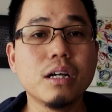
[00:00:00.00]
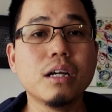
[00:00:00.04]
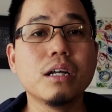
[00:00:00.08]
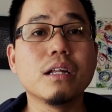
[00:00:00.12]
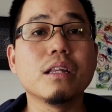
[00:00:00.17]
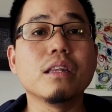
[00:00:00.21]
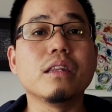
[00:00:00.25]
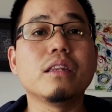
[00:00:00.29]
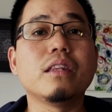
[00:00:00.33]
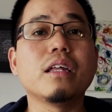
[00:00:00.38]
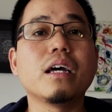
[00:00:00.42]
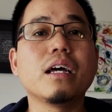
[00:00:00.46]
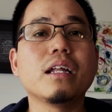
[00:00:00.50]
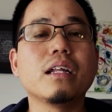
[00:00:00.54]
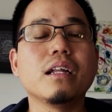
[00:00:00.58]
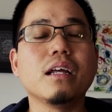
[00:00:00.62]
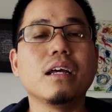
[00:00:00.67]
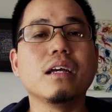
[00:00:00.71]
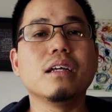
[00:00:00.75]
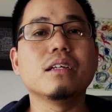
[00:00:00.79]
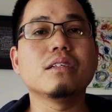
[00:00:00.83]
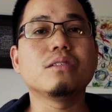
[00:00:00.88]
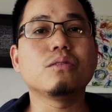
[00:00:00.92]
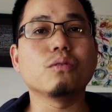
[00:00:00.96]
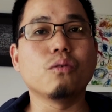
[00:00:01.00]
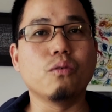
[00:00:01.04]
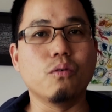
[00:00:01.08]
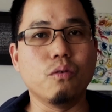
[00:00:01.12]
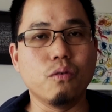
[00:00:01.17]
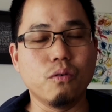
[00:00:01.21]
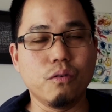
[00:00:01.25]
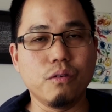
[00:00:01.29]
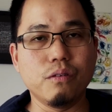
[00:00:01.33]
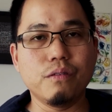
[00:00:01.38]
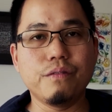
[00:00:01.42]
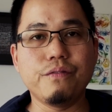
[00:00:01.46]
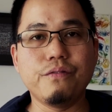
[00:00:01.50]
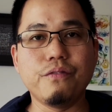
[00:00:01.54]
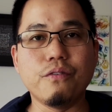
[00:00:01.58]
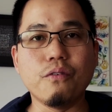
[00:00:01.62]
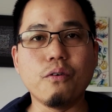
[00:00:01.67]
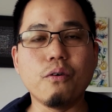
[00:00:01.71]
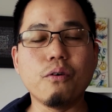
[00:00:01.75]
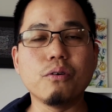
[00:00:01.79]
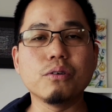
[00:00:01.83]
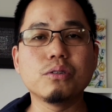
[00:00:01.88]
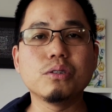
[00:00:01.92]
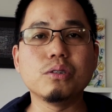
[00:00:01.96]
That is all
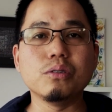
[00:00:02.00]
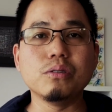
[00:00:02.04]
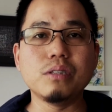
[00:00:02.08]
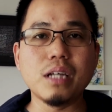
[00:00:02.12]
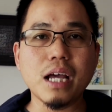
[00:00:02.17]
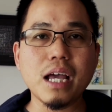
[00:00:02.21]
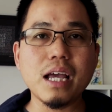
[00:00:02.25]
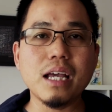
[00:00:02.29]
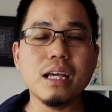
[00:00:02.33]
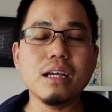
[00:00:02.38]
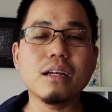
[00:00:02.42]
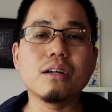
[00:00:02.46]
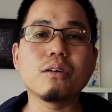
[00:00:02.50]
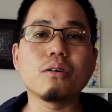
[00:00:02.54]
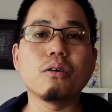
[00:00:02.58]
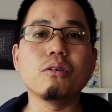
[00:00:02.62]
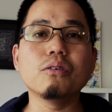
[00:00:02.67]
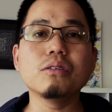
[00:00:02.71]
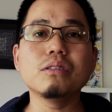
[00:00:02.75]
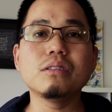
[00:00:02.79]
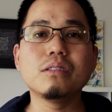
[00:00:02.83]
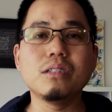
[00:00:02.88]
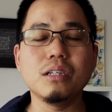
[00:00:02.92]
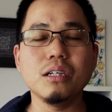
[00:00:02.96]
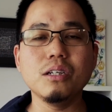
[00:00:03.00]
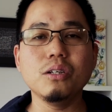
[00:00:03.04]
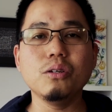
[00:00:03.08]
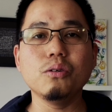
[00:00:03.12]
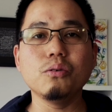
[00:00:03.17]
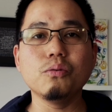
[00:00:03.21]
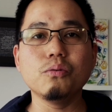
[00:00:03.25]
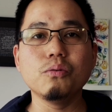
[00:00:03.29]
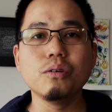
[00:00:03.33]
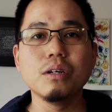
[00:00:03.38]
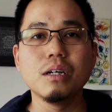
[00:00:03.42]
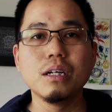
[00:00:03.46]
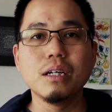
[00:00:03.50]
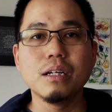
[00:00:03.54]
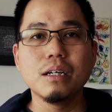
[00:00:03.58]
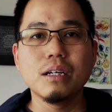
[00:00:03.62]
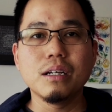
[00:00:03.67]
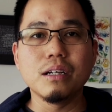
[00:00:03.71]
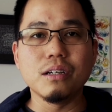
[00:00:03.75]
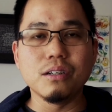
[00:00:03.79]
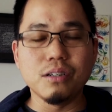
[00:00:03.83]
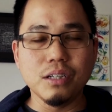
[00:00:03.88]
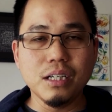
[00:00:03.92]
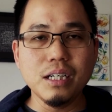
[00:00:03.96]
for today. Continue
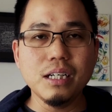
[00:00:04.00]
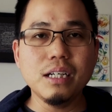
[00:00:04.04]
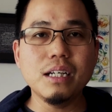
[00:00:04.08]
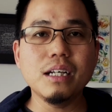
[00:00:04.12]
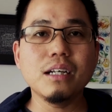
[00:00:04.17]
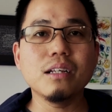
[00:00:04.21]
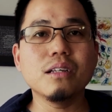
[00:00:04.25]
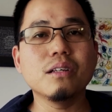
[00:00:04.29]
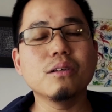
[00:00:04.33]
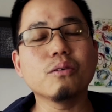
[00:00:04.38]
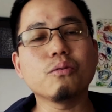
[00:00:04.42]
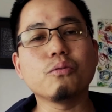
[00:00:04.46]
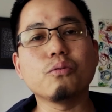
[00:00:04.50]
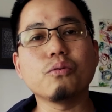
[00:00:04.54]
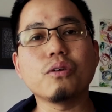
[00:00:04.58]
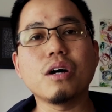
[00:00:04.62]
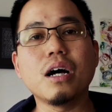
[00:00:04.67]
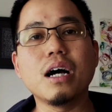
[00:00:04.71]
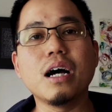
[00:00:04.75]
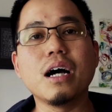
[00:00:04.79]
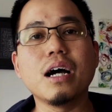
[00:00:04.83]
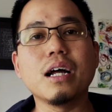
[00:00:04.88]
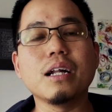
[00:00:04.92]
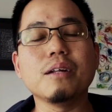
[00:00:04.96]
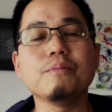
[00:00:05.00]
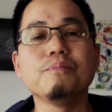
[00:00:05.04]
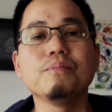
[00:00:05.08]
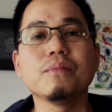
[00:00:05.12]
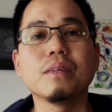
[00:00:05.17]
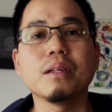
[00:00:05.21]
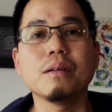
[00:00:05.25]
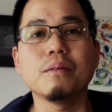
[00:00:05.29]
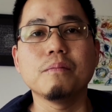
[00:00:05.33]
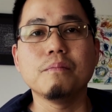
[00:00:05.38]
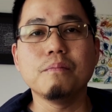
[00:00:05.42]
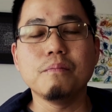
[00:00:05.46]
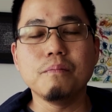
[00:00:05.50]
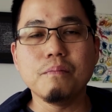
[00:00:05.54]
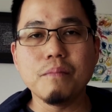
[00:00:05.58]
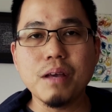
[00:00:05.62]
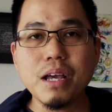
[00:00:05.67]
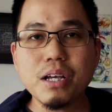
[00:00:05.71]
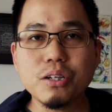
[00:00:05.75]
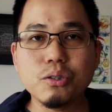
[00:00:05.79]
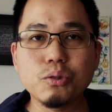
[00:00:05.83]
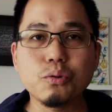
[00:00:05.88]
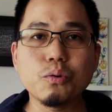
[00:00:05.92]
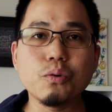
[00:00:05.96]
reading the Quran.
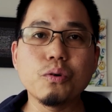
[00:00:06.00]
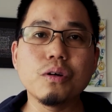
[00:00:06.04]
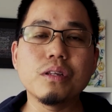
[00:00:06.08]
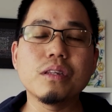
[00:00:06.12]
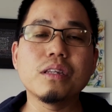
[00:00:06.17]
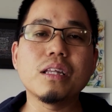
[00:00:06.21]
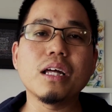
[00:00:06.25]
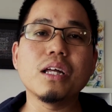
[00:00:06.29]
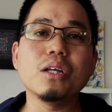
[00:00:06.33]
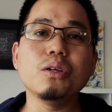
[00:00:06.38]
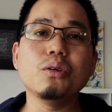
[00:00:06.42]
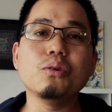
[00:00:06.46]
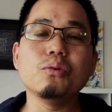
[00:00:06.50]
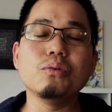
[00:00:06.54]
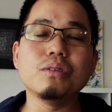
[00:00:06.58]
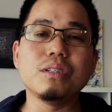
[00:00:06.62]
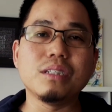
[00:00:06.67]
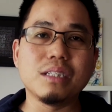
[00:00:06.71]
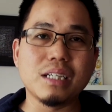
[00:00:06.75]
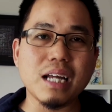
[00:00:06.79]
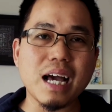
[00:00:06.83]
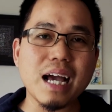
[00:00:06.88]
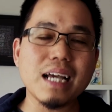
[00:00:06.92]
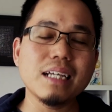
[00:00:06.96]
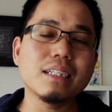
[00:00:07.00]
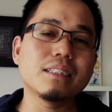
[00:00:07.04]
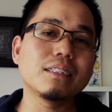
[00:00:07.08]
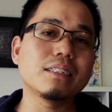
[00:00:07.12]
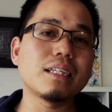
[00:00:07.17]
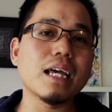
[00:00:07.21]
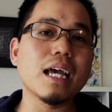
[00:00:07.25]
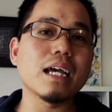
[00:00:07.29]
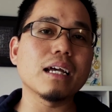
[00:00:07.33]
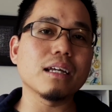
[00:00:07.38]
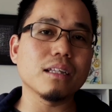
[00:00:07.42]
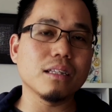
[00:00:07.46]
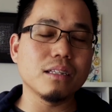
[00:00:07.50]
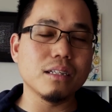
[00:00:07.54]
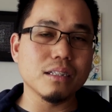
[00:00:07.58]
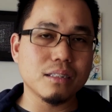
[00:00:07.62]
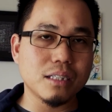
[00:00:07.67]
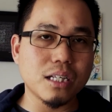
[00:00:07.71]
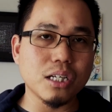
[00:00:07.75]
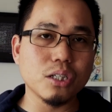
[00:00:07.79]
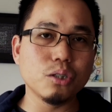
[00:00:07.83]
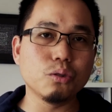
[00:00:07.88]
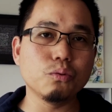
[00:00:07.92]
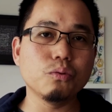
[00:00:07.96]
Make sure that you dissect the
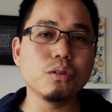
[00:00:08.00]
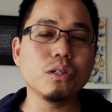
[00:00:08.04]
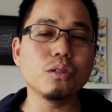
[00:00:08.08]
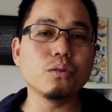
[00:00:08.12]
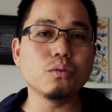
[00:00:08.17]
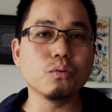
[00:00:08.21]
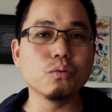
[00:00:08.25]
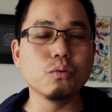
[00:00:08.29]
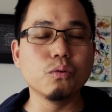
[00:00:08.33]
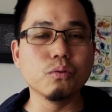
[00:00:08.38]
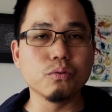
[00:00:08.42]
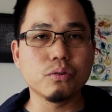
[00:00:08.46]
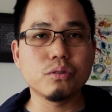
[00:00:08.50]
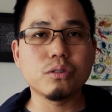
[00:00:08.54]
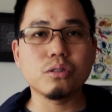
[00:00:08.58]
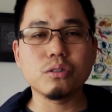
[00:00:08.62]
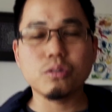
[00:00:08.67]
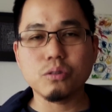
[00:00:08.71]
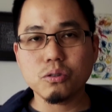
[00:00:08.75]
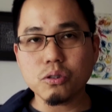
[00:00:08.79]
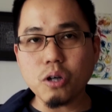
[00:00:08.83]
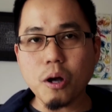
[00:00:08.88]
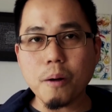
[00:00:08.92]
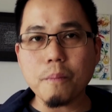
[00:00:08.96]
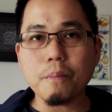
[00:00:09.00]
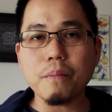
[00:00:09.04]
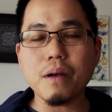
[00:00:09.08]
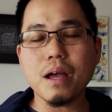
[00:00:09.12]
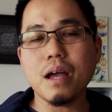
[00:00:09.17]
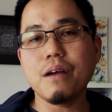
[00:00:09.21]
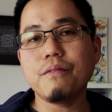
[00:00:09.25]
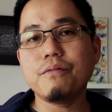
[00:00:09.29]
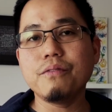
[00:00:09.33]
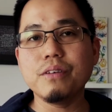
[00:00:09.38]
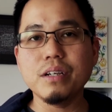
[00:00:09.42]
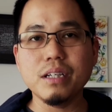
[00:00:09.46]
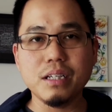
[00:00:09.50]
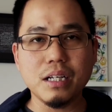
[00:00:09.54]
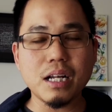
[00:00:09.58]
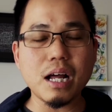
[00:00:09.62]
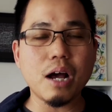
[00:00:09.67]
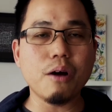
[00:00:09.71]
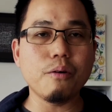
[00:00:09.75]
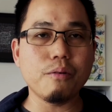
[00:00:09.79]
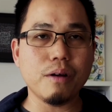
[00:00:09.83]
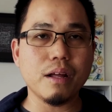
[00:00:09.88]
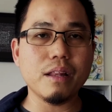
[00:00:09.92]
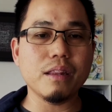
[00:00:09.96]
Tajweed rules. Stop every
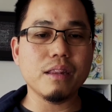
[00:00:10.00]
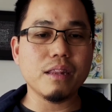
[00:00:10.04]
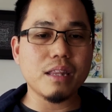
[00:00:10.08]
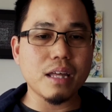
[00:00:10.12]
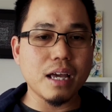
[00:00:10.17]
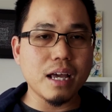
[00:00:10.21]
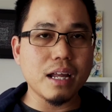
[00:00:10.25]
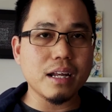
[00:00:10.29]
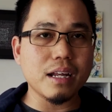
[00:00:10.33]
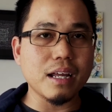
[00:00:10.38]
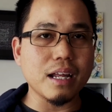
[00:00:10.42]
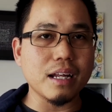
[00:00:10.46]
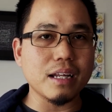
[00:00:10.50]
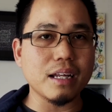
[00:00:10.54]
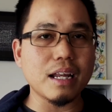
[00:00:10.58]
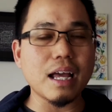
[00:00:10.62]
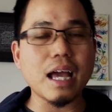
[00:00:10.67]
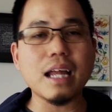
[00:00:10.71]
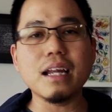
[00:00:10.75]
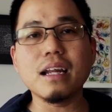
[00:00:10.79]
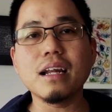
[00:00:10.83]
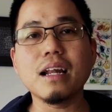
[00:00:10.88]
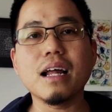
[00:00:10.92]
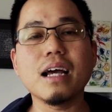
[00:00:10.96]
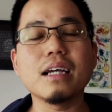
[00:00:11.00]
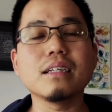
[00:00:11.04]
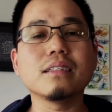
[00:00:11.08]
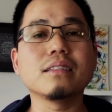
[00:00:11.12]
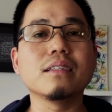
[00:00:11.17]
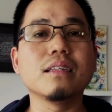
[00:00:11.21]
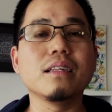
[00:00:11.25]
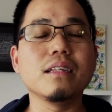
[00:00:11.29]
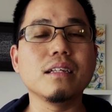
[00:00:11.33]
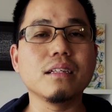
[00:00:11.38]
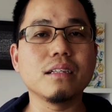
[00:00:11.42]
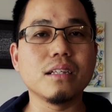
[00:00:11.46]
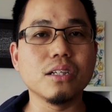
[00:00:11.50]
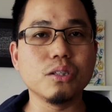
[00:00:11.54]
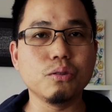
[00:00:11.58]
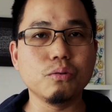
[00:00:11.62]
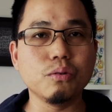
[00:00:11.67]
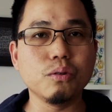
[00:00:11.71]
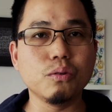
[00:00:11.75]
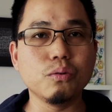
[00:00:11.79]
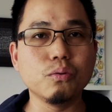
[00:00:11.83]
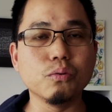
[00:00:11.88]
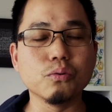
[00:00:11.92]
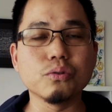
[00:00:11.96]
now and then and analyze the
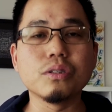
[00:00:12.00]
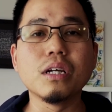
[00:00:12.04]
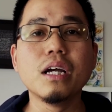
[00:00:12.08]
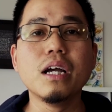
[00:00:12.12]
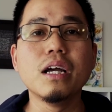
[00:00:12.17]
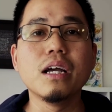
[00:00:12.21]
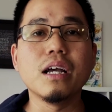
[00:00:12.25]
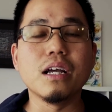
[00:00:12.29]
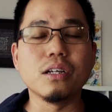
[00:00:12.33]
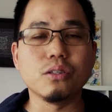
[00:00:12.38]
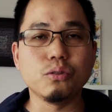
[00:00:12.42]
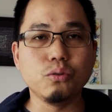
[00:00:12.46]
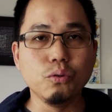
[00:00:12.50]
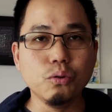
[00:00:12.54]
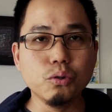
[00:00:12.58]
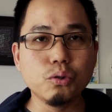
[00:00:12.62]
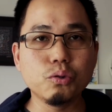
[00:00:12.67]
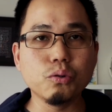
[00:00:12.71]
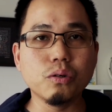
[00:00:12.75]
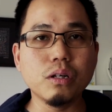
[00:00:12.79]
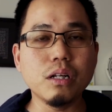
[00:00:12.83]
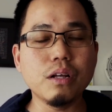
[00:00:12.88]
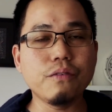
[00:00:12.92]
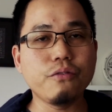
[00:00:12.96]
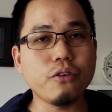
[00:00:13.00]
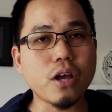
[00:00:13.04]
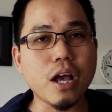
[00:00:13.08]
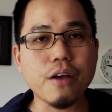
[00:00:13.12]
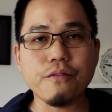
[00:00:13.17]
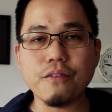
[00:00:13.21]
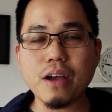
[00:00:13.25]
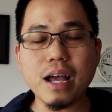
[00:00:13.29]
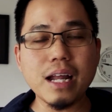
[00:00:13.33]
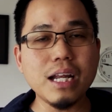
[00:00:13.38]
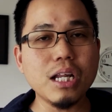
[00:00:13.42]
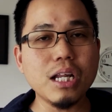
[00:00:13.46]
Tajweed rules. As usual, if you have any